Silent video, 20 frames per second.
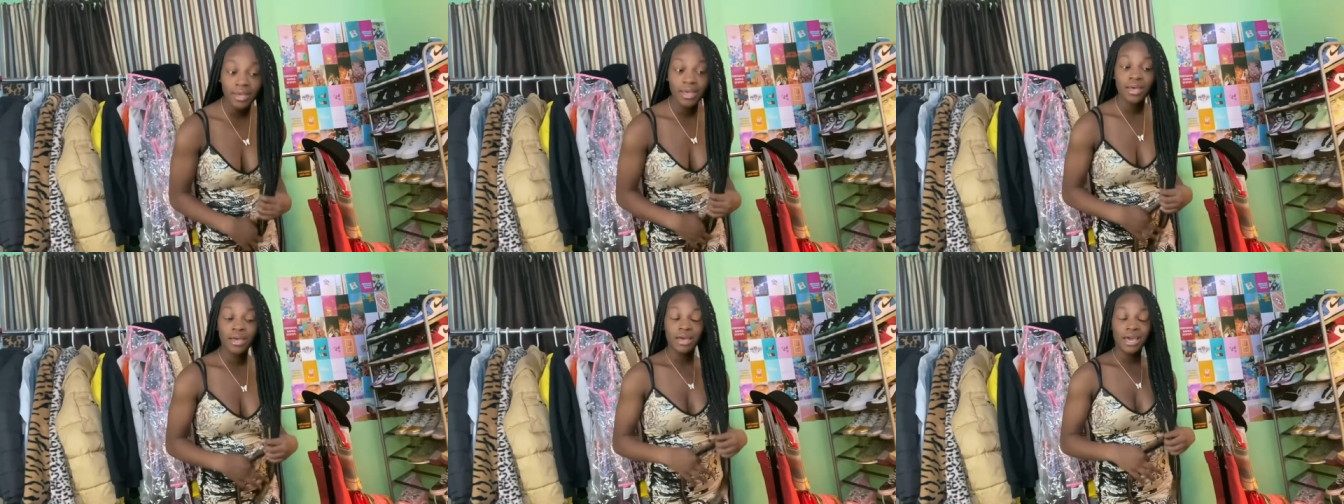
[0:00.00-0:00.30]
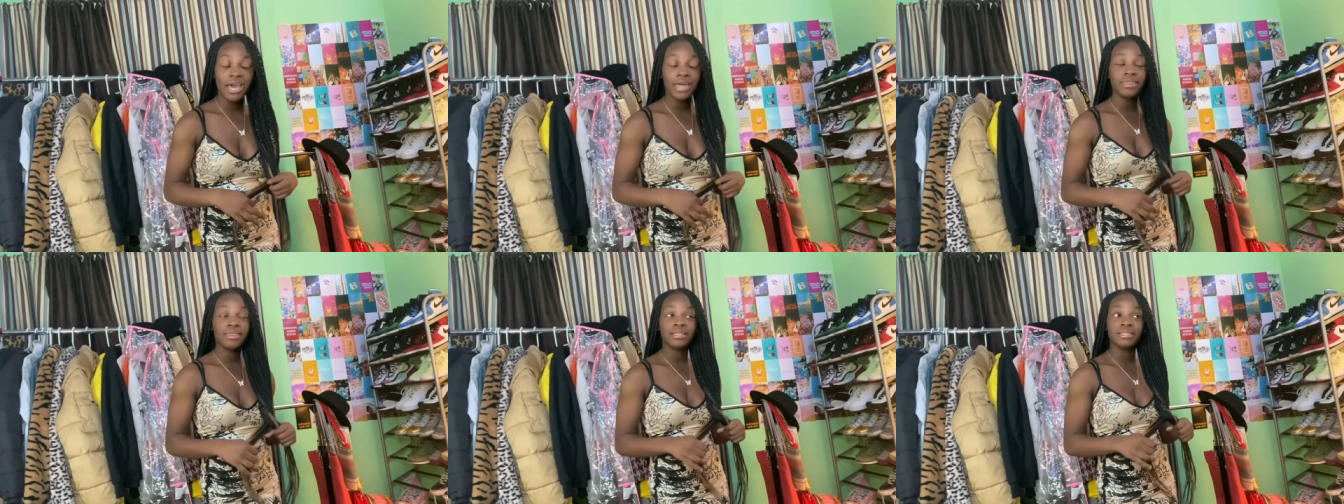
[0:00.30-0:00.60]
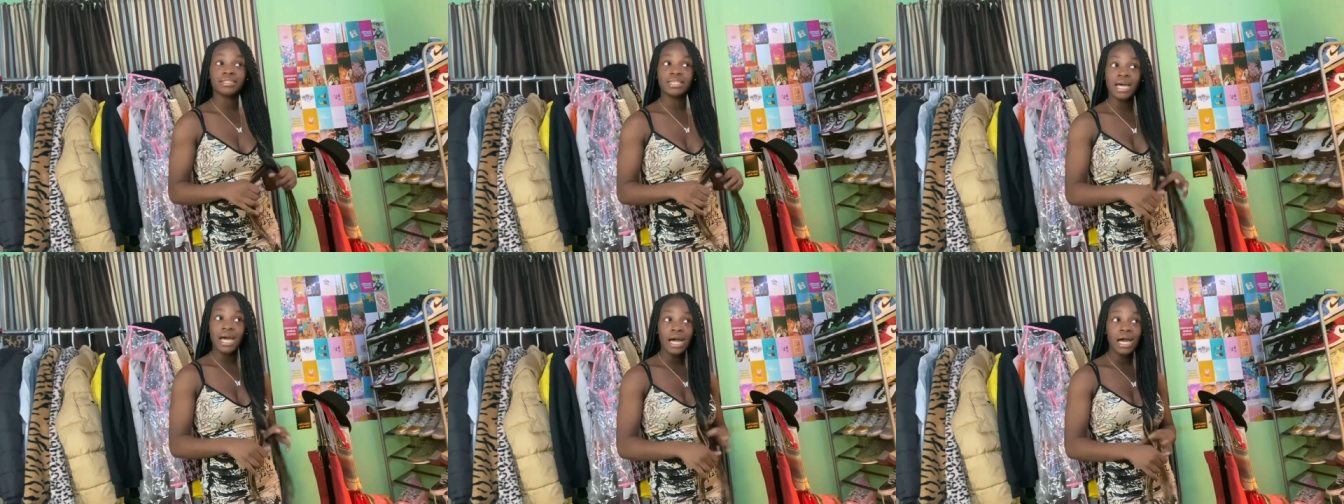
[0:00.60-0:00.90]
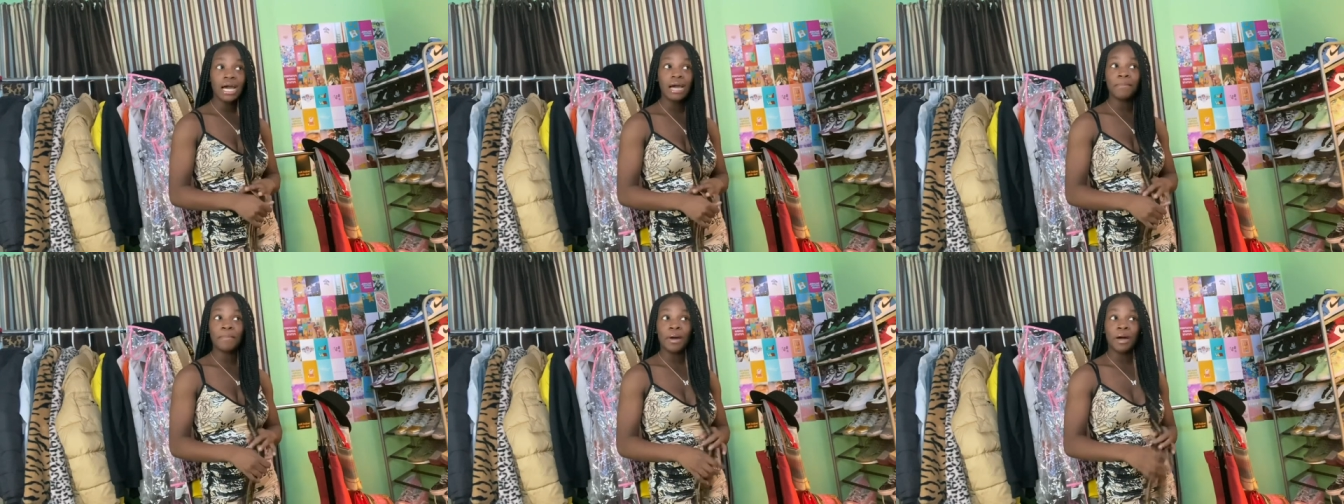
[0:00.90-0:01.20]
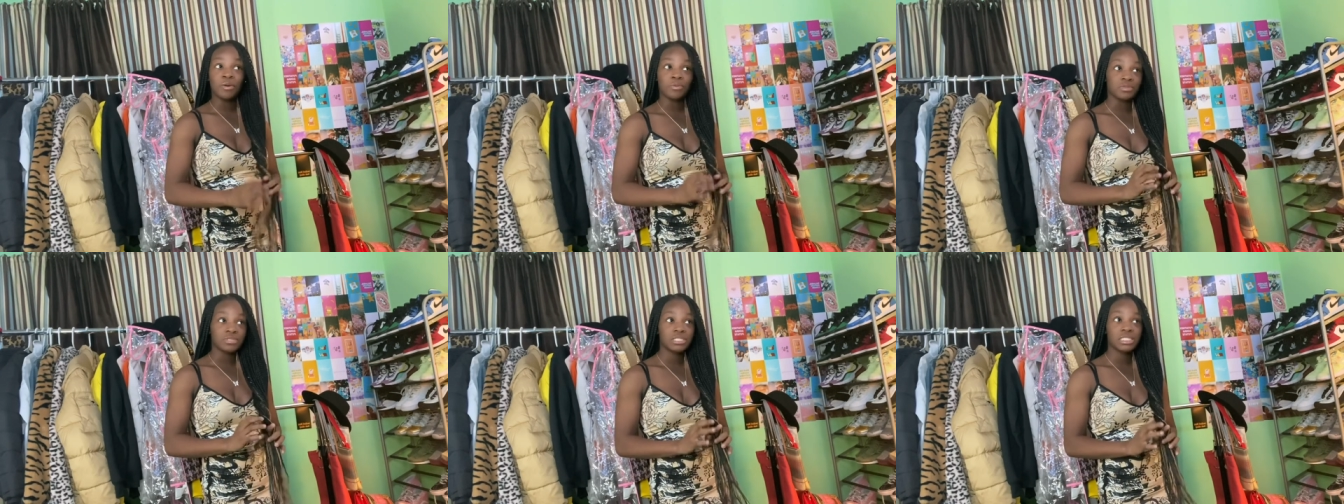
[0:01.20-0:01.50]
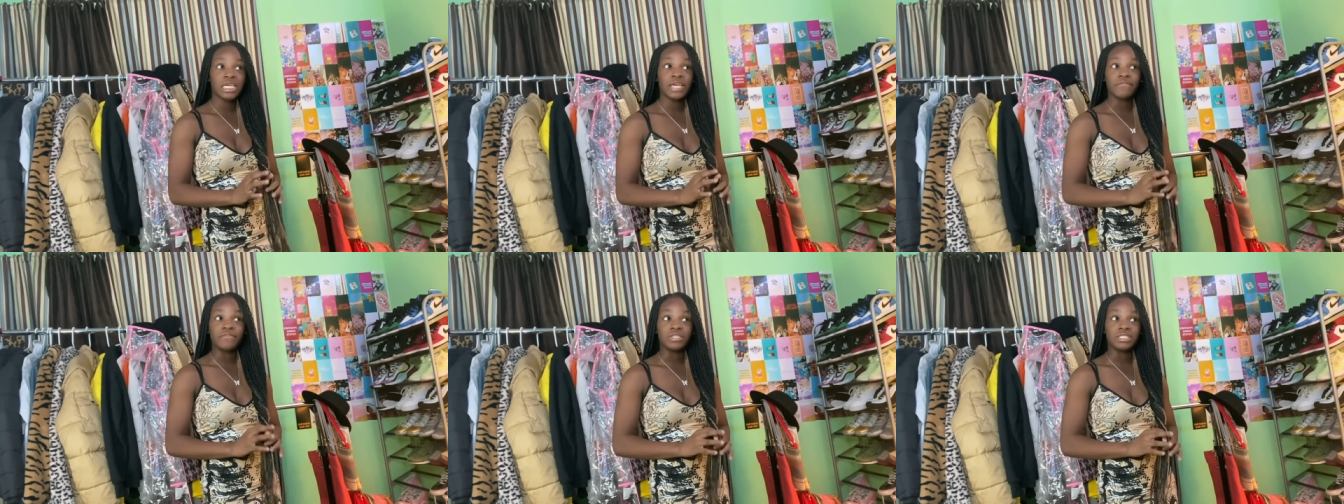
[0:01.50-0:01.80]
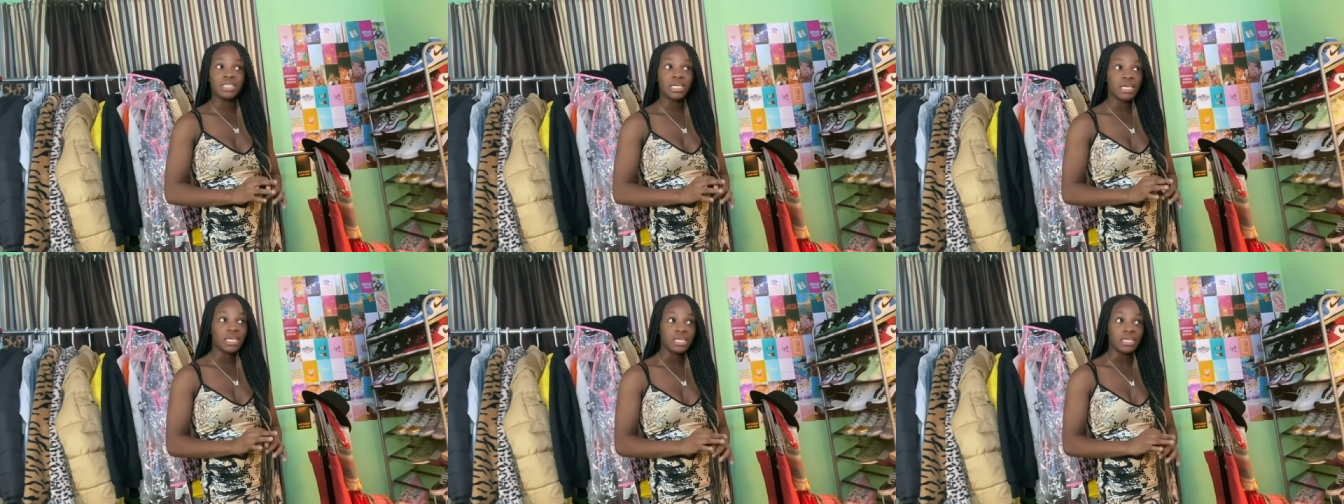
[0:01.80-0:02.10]
At the time I was
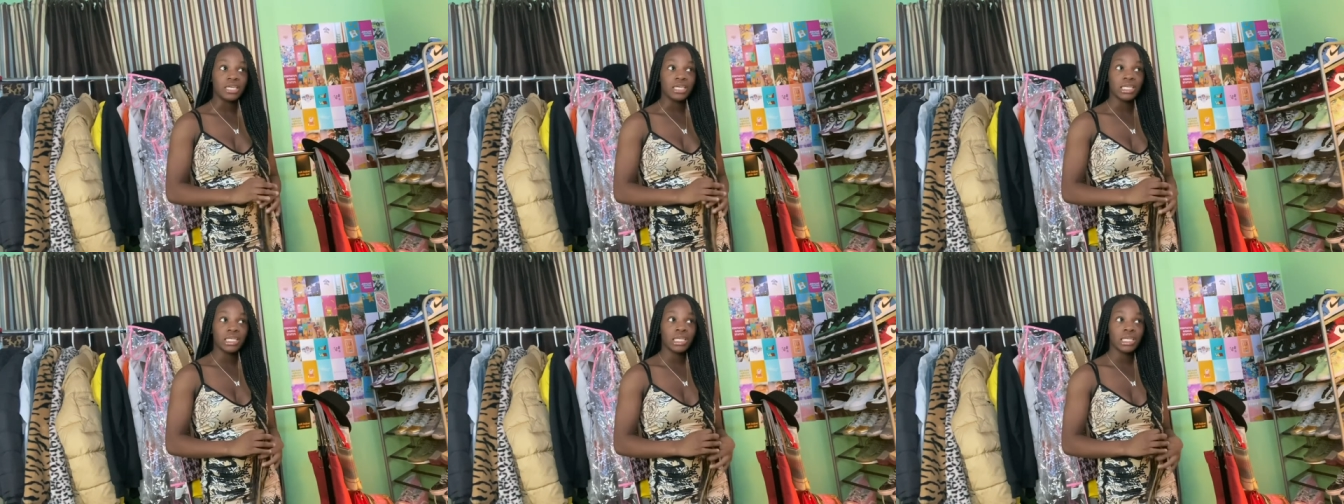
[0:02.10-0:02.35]
17